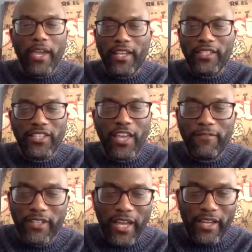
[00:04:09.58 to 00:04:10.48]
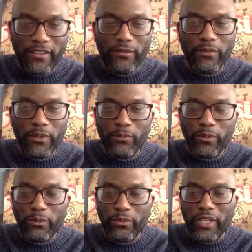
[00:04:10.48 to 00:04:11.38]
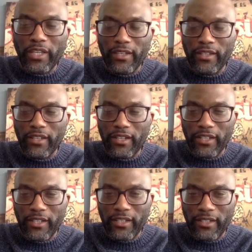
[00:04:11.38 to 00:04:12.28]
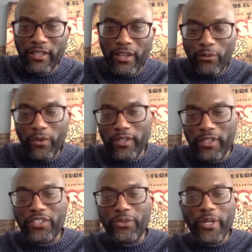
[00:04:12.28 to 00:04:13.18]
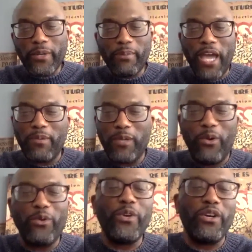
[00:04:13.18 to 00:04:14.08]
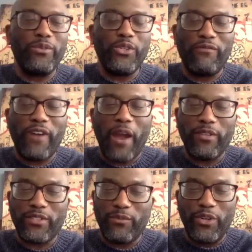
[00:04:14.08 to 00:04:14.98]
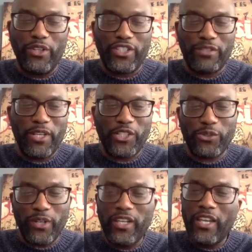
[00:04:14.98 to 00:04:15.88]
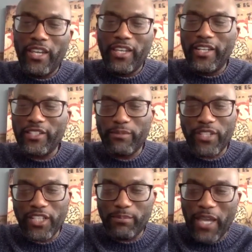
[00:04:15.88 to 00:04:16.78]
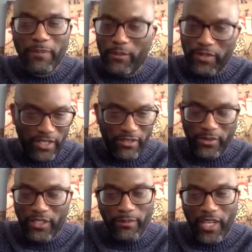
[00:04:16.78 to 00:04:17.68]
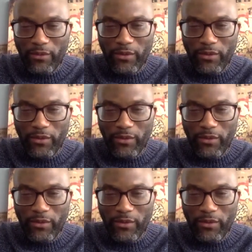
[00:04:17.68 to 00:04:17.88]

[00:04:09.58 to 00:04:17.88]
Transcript: it's definitely not thinking and concerning Black people. We're going to do a virus, and we're going to just make sure it doesn't touch Black people. No, we do not.